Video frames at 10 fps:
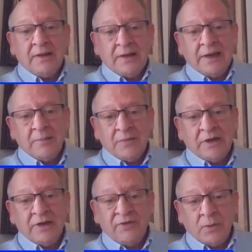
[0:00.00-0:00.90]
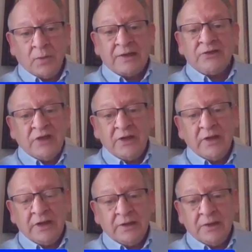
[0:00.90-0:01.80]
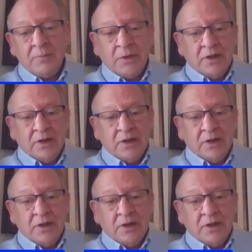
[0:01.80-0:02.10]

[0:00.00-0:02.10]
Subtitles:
And if you are seeking them,